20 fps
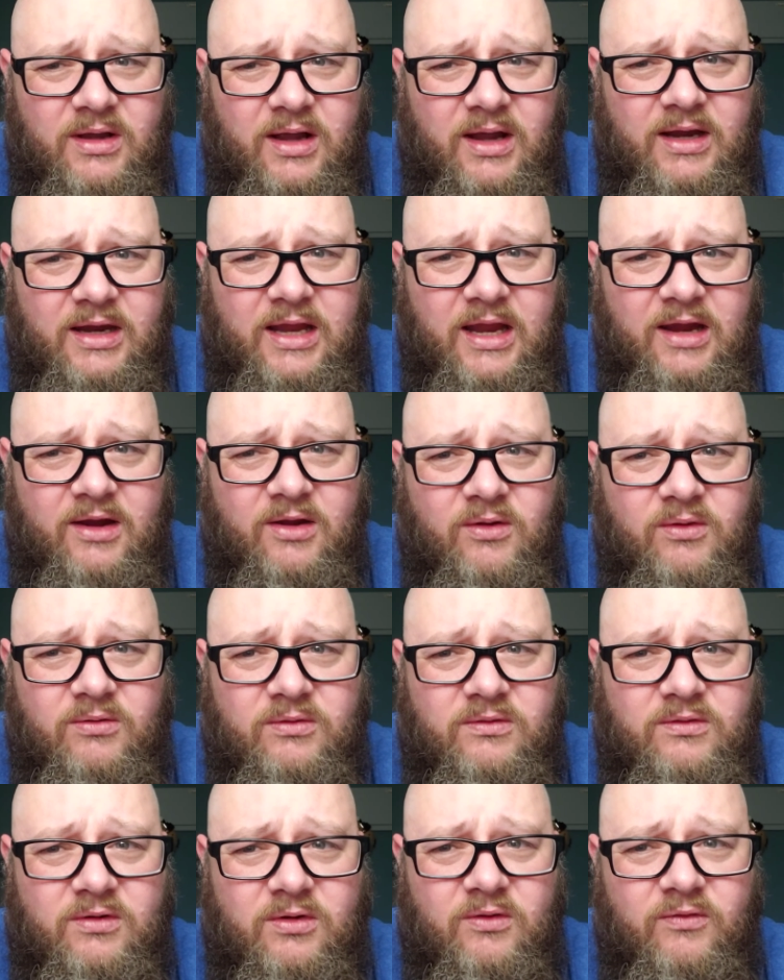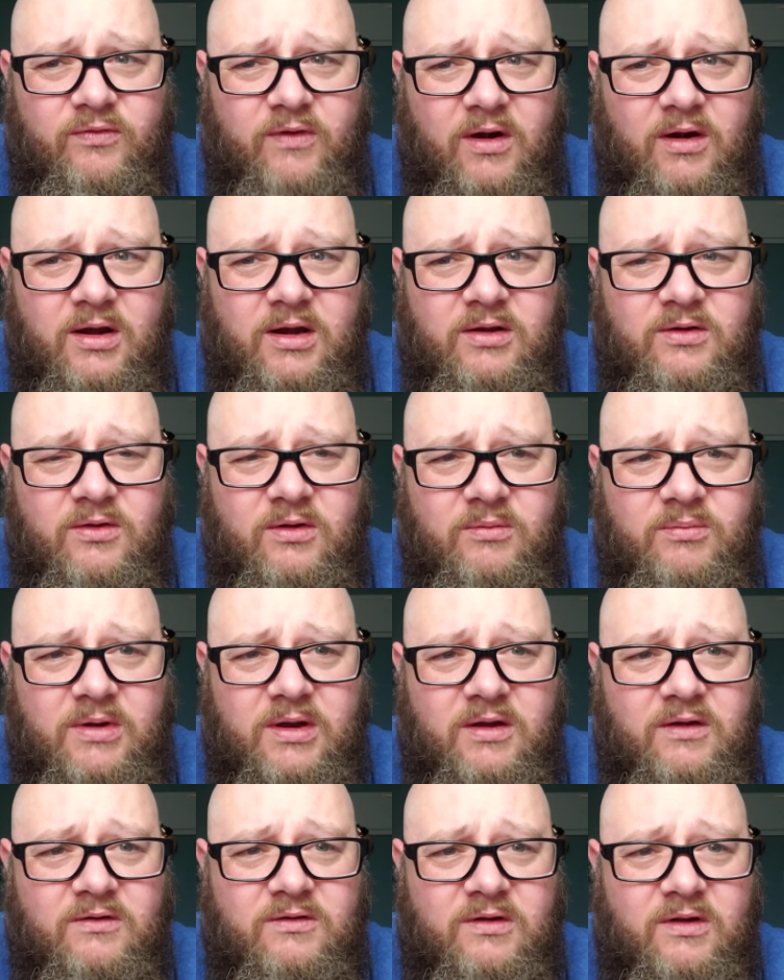I can't go too far into it
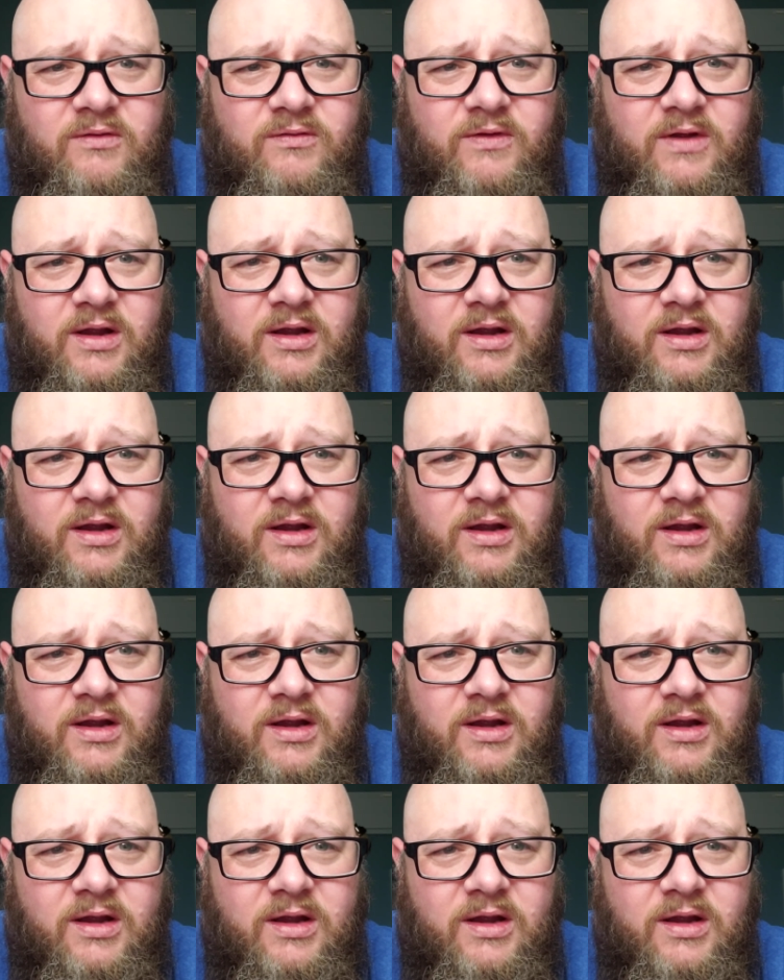because of